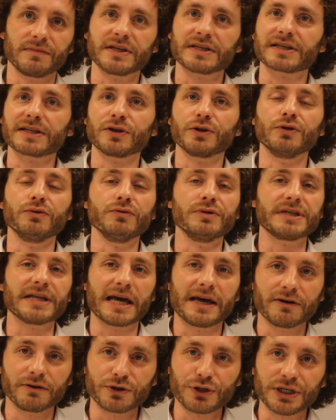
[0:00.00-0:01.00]
This includes
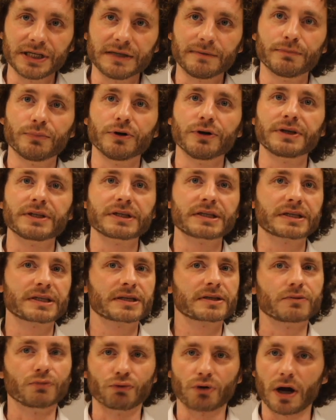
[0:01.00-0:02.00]
energy
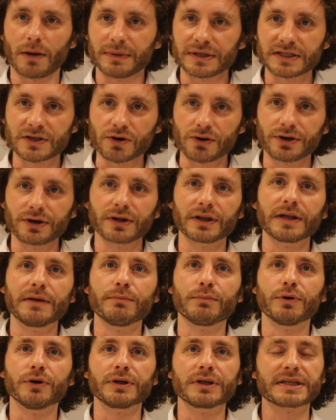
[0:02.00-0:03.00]
inputs, raw material
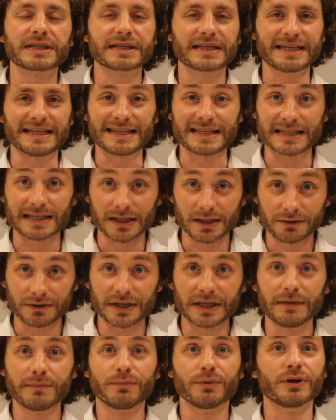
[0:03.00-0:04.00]
inputs,
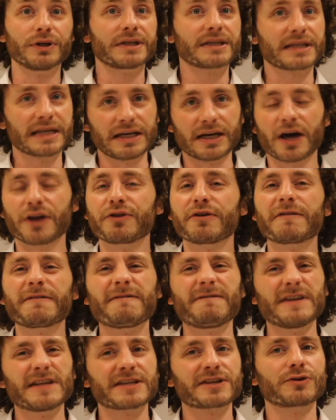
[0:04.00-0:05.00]
ancillary inputs, and other
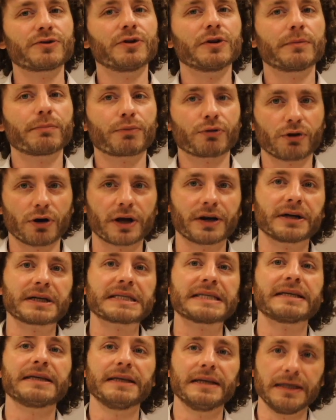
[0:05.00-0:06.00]
physical
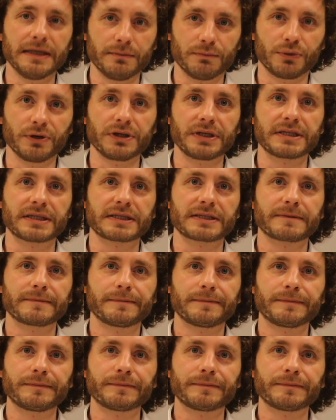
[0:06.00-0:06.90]
product inputs.